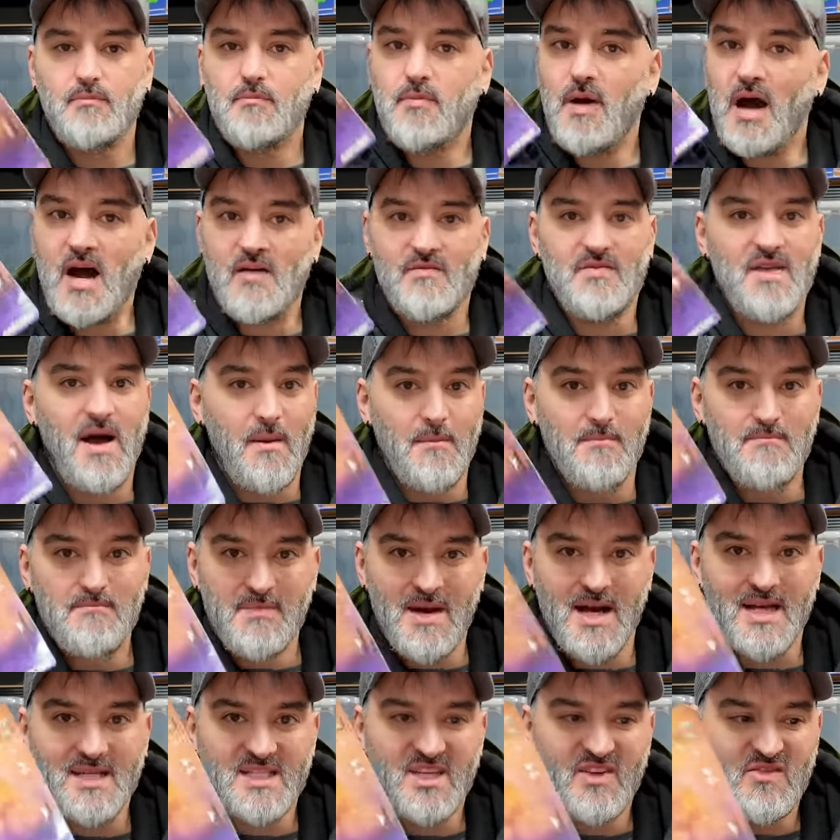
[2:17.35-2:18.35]
Part of that
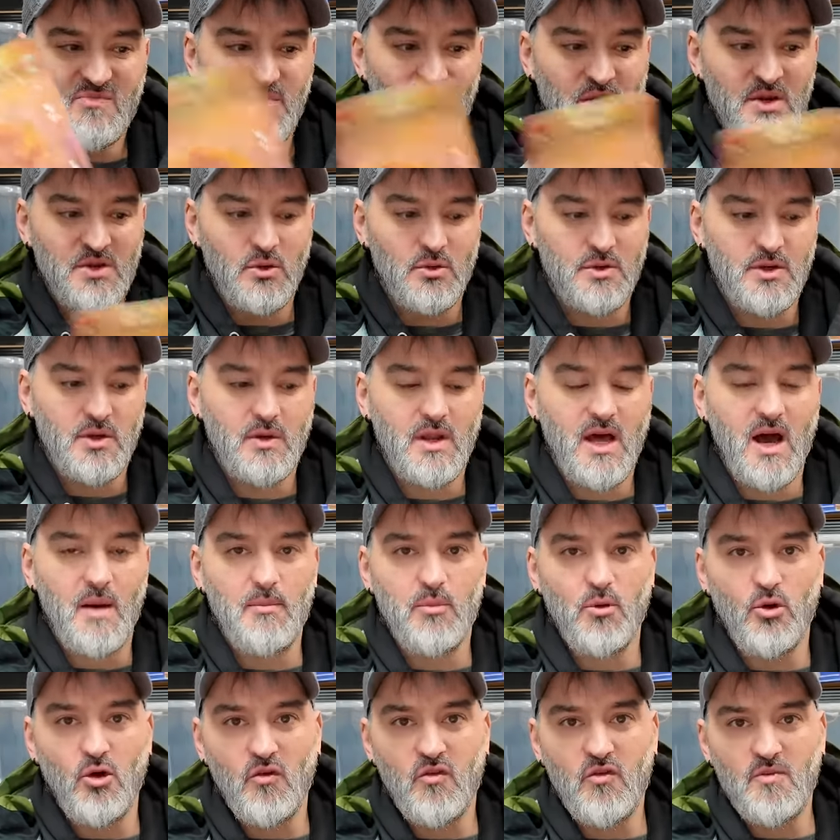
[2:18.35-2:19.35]
massive bundle deal that I
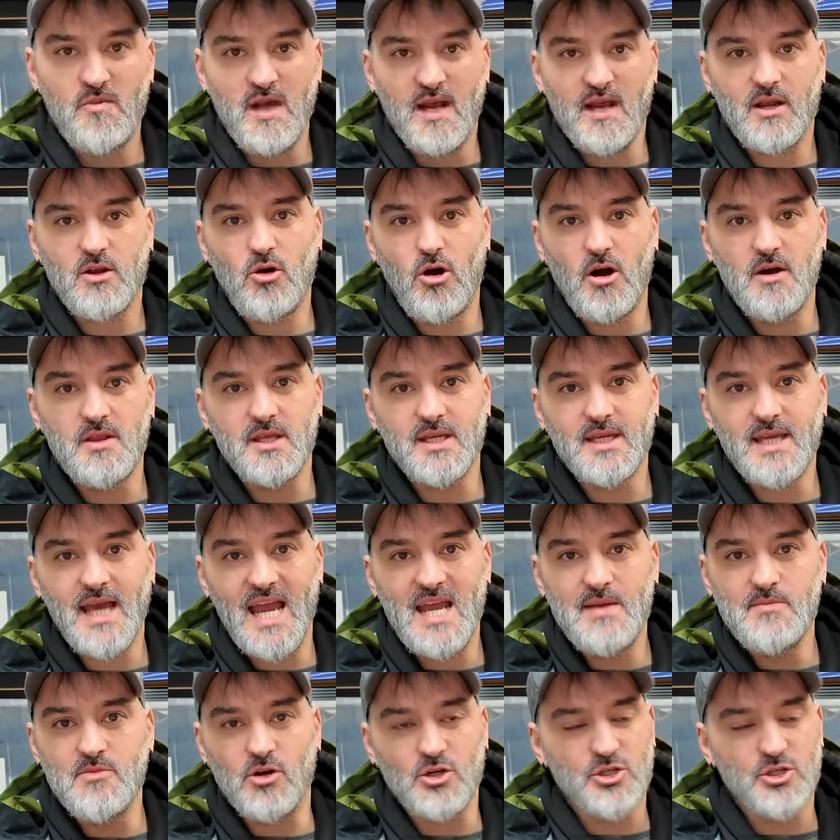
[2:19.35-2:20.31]
bought from that guy, the game.